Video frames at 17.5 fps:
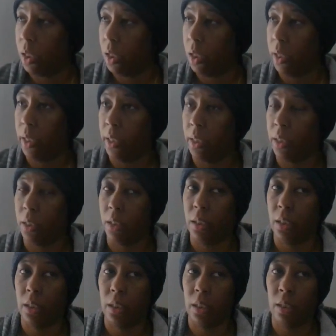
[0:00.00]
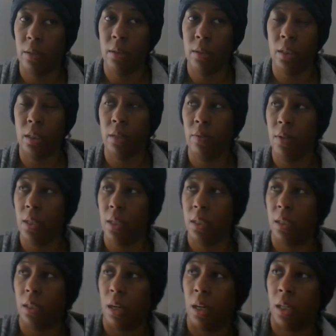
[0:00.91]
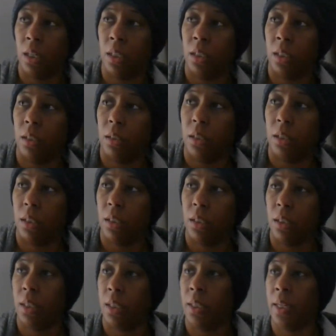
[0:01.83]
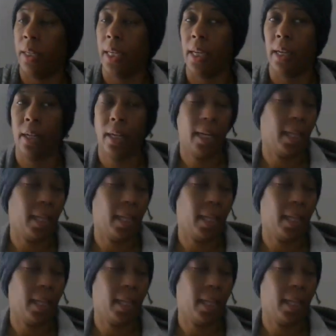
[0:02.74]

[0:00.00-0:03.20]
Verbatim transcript: And if the TV is on, and I can't, I